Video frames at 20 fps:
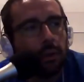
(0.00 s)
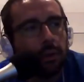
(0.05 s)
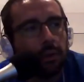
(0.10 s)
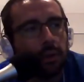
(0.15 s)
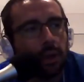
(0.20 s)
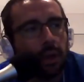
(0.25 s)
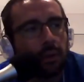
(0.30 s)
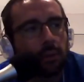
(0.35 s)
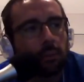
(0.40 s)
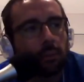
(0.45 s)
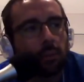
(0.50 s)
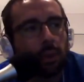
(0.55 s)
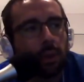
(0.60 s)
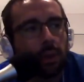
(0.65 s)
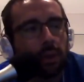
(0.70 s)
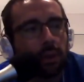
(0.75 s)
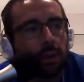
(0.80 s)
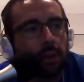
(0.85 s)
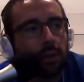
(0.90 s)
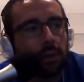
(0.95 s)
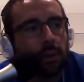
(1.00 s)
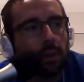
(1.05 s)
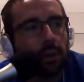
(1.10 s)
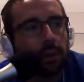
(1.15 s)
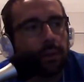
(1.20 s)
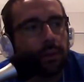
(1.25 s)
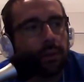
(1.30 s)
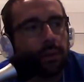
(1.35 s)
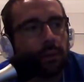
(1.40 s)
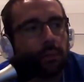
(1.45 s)
The other player who
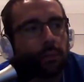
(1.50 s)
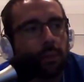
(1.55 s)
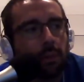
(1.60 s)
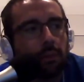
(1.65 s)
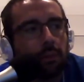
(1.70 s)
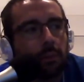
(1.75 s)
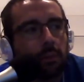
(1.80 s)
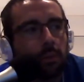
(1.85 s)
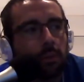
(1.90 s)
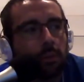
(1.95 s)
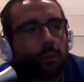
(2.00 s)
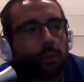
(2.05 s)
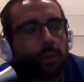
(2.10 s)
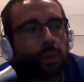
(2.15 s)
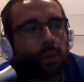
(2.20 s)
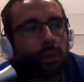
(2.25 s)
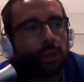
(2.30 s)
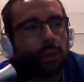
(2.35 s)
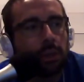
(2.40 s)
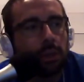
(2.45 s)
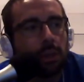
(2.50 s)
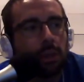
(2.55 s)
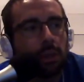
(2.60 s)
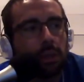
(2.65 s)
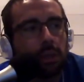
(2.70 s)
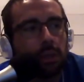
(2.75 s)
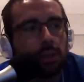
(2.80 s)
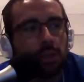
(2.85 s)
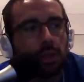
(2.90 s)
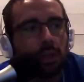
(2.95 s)
I think probably will be the
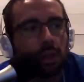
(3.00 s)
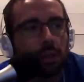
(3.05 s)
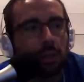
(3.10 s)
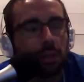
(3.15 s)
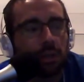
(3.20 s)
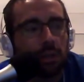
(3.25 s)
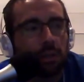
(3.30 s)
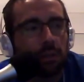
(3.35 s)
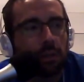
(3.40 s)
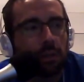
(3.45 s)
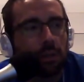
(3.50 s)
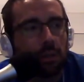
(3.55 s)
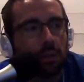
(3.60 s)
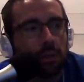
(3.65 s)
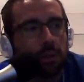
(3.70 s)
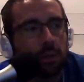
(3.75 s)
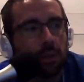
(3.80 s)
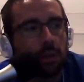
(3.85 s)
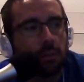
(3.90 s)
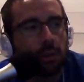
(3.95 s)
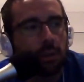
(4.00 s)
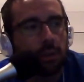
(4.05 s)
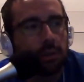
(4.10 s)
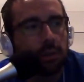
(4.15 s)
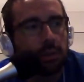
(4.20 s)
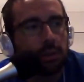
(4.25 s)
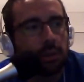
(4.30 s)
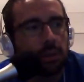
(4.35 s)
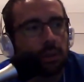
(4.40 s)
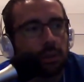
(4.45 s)
least chalky of the whole entire
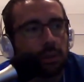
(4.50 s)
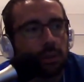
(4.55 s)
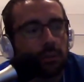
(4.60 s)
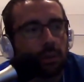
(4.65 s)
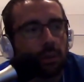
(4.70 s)
bunch here is